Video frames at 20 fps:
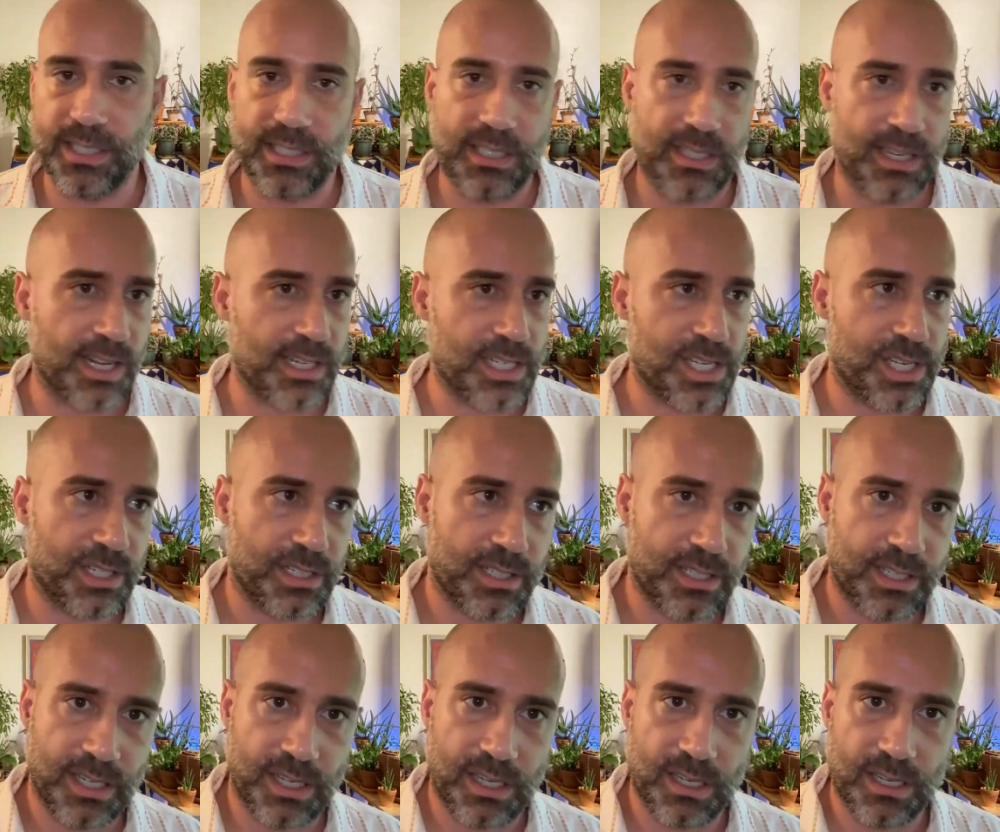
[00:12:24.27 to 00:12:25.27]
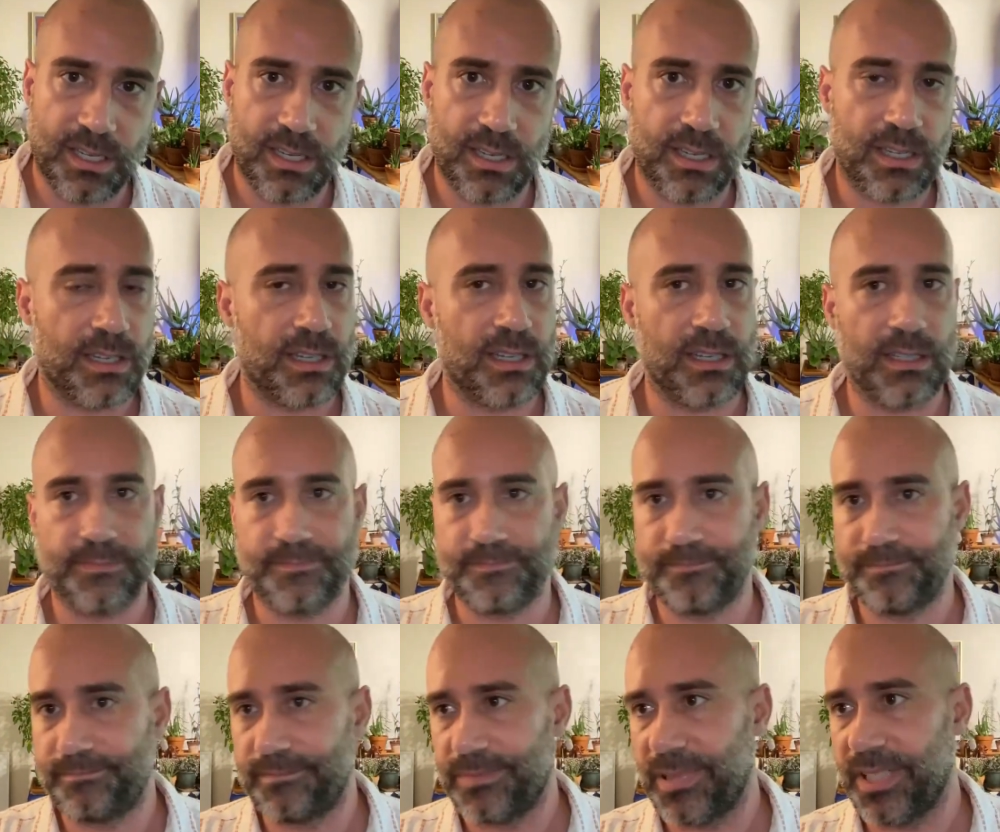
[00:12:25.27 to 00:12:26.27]
It's not just a
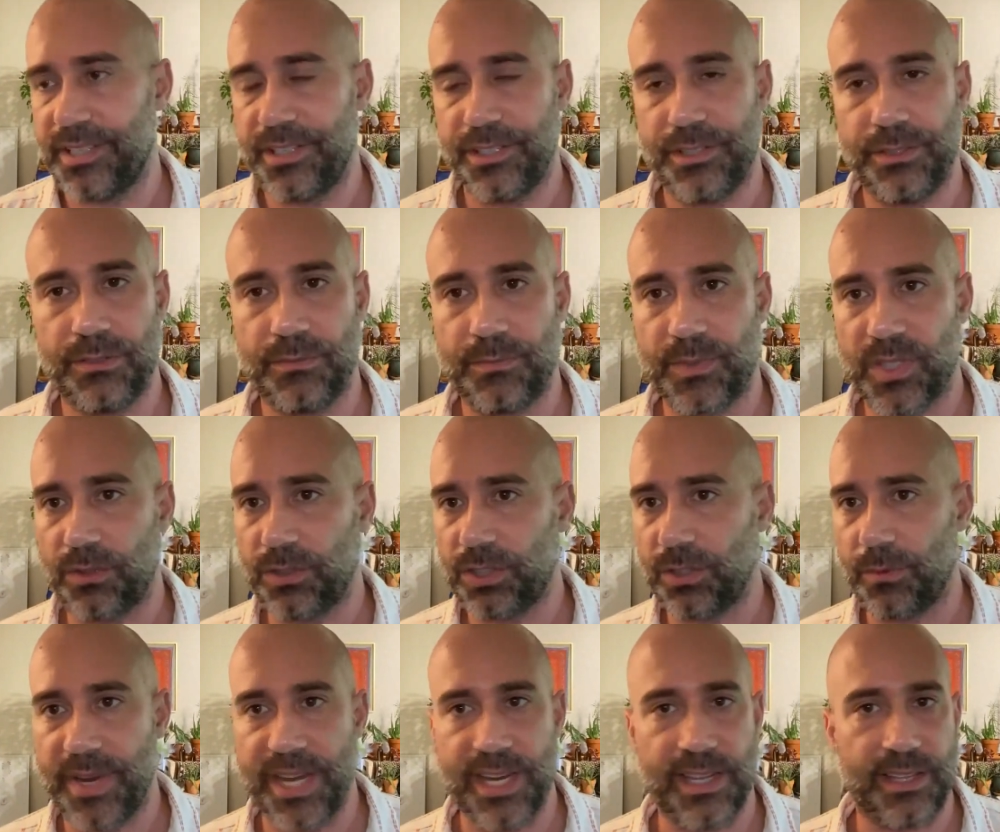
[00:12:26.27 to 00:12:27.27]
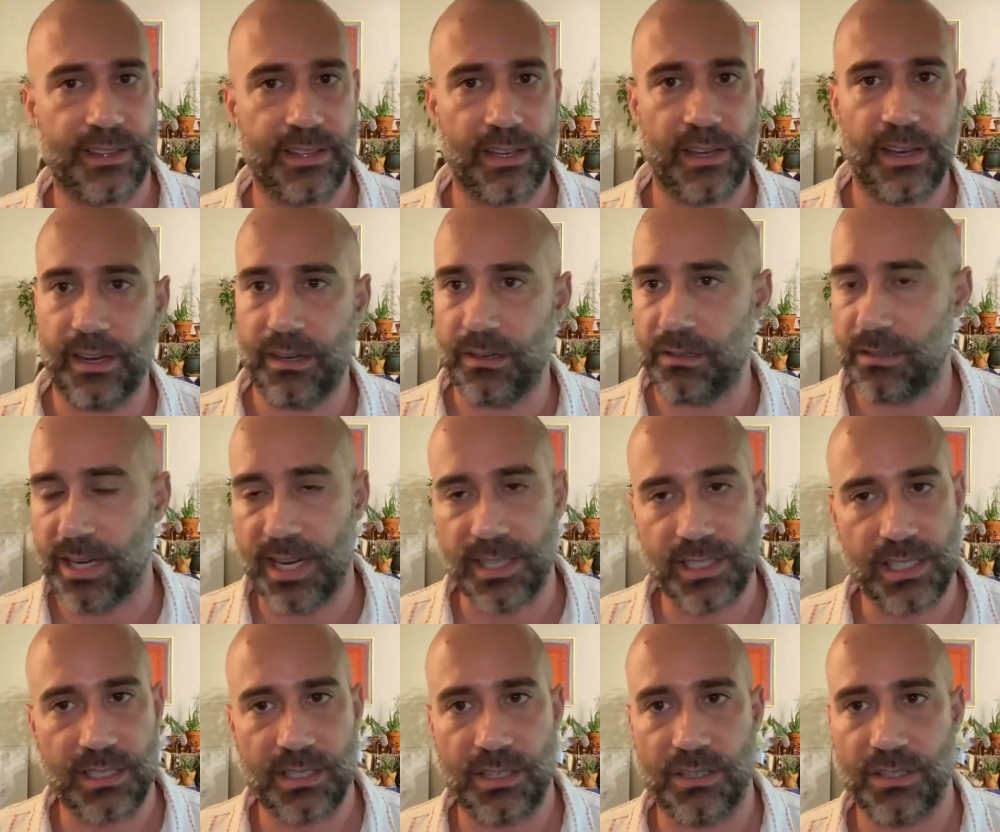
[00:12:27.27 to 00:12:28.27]
new social media thing, or
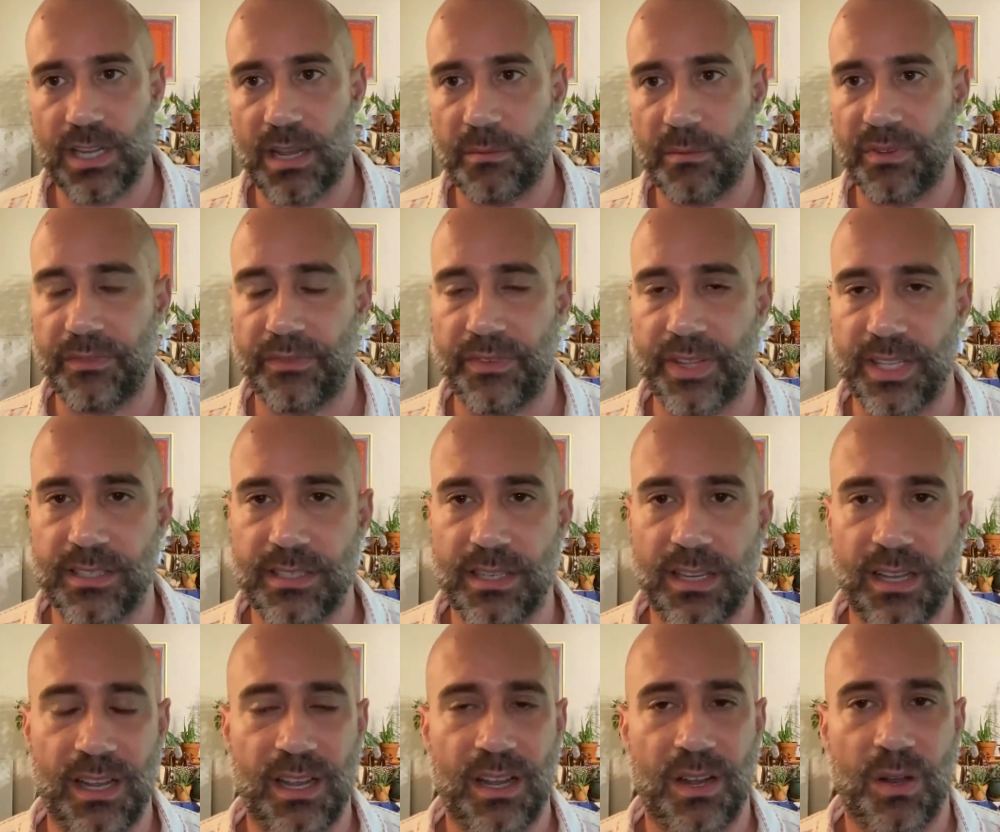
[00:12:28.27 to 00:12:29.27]
not just certain type of events,